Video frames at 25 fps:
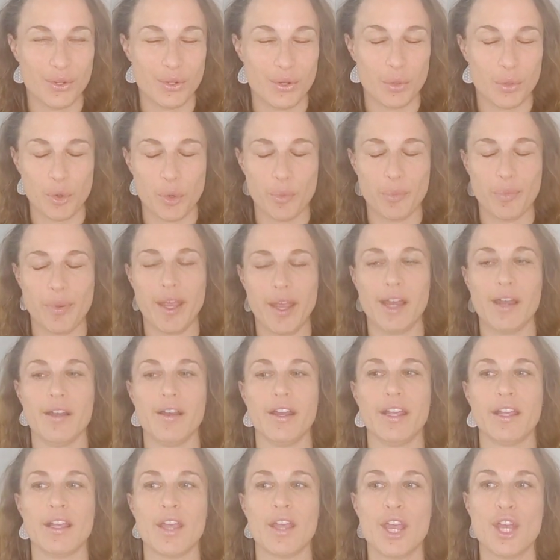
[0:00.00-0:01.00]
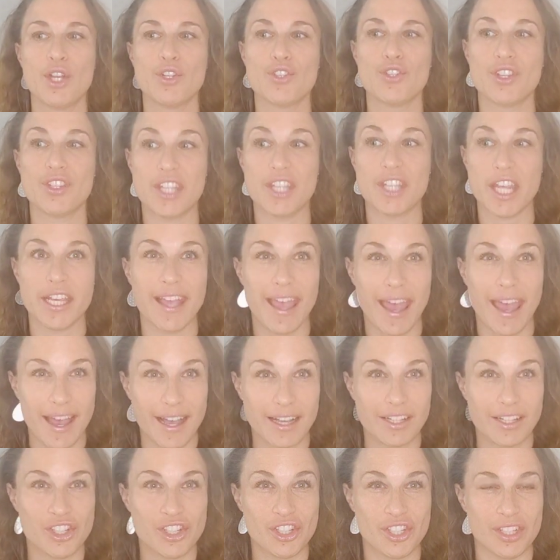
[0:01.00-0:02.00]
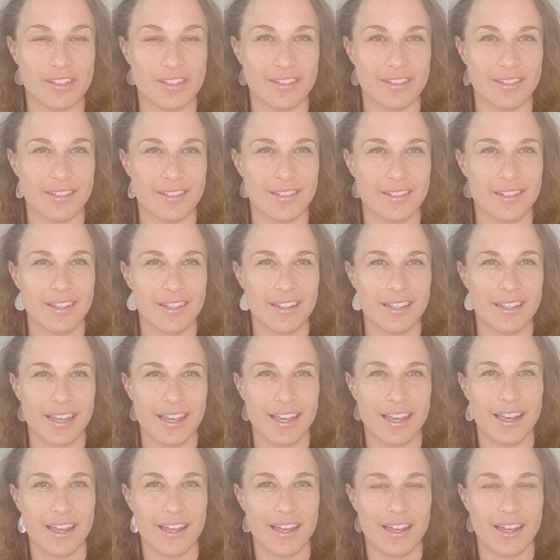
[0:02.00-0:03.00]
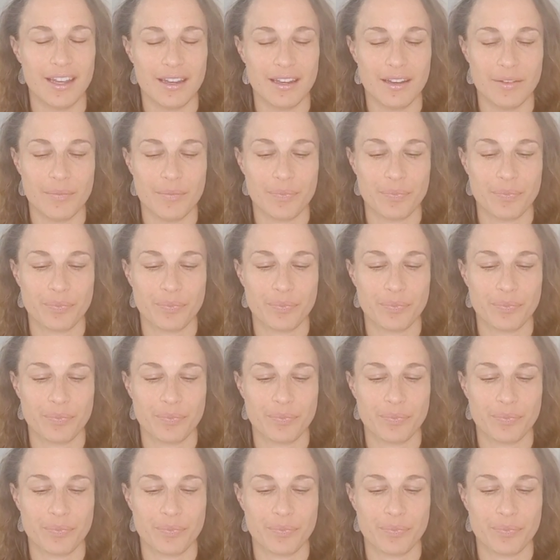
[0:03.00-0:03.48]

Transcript: You're preparing to take action and